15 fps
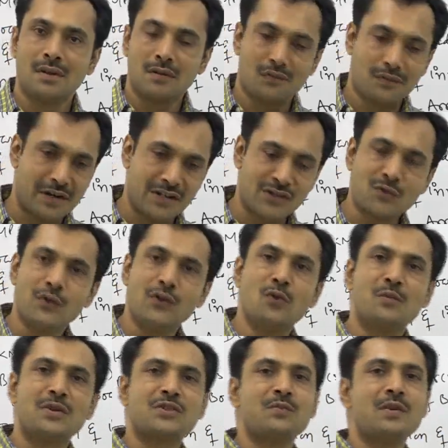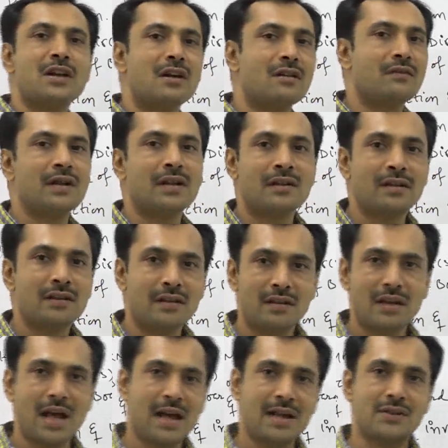Friends, you must be aware
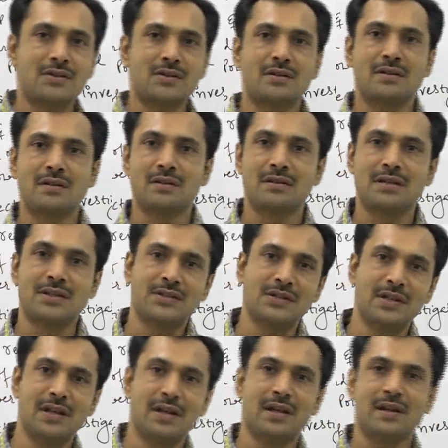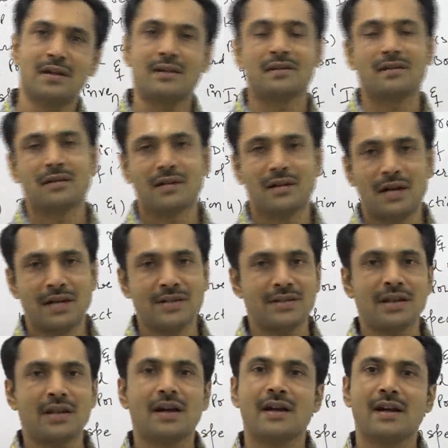that the CA
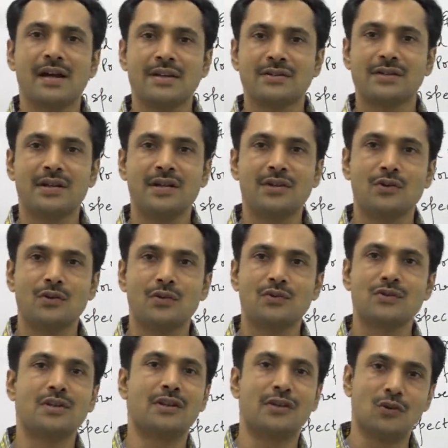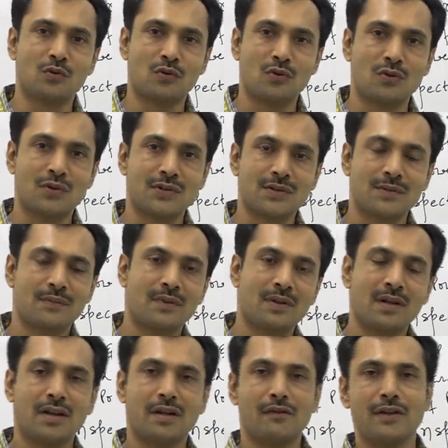ICAI has introduced a new course
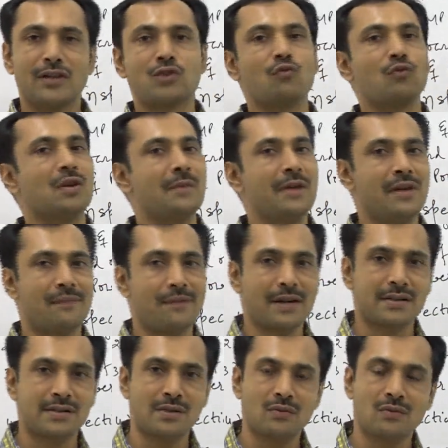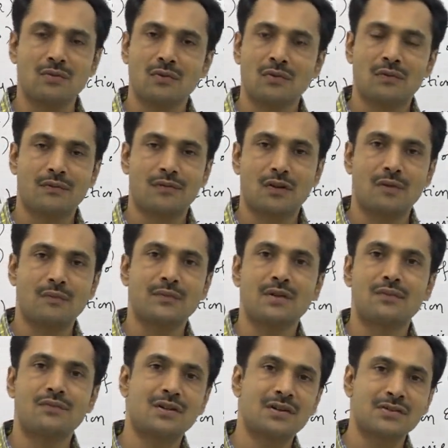which will be effective from the
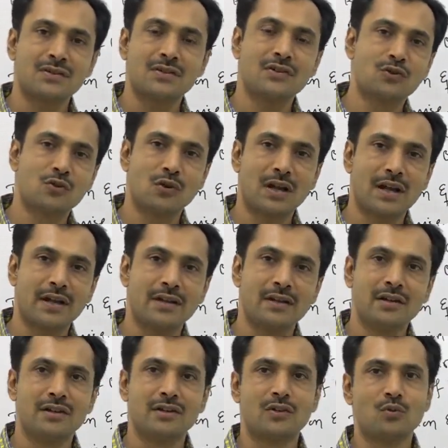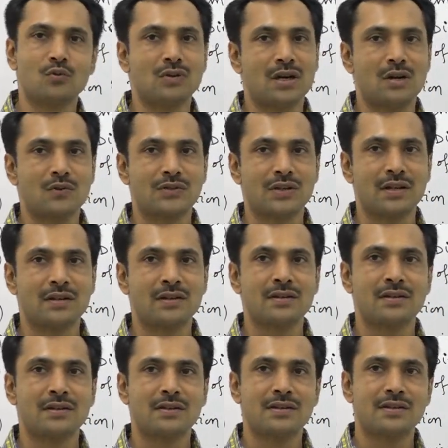1st July
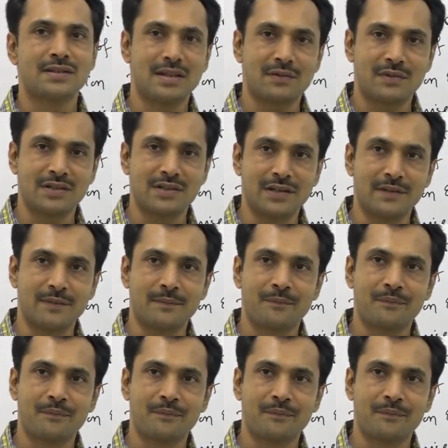2017.